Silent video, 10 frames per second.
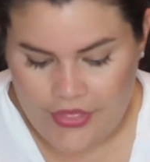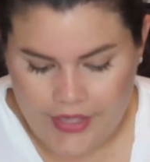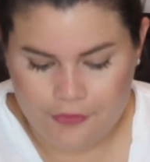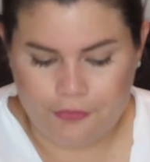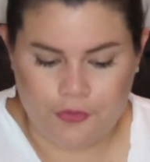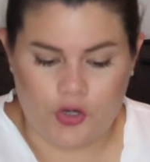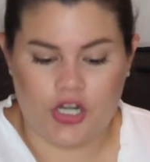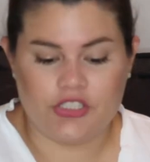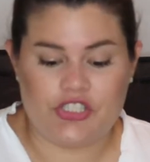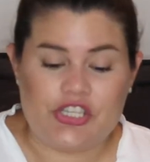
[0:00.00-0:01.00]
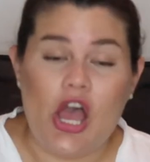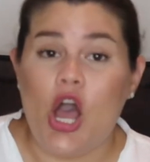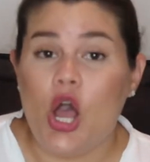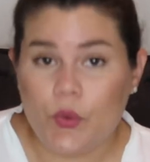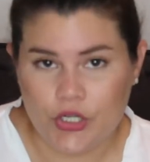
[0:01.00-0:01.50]
Then for
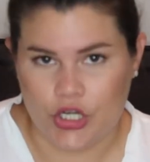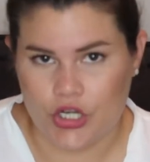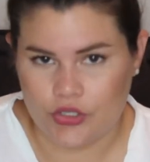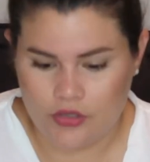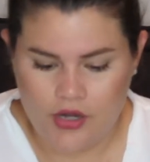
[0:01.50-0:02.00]
toner,